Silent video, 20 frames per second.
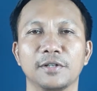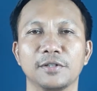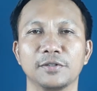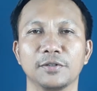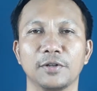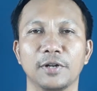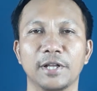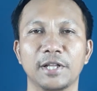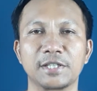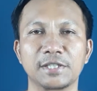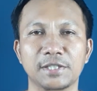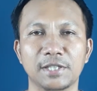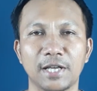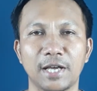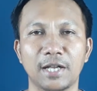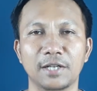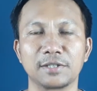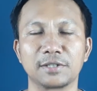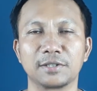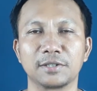So let's
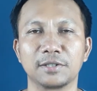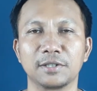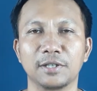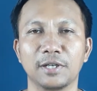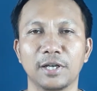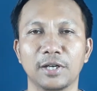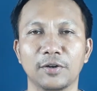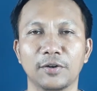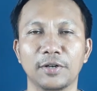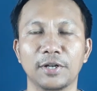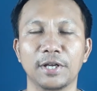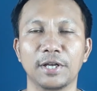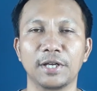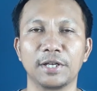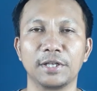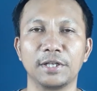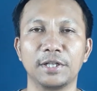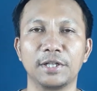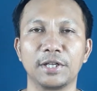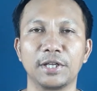start. I'm gonna
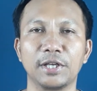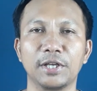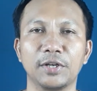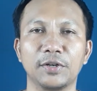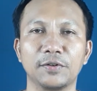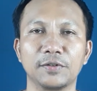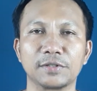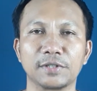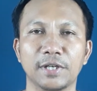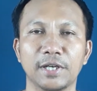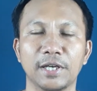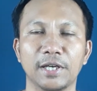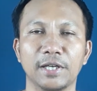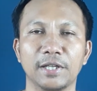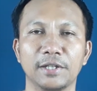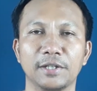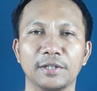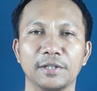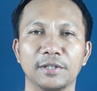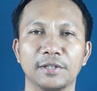inhale
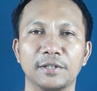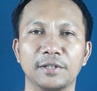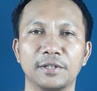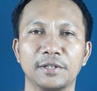and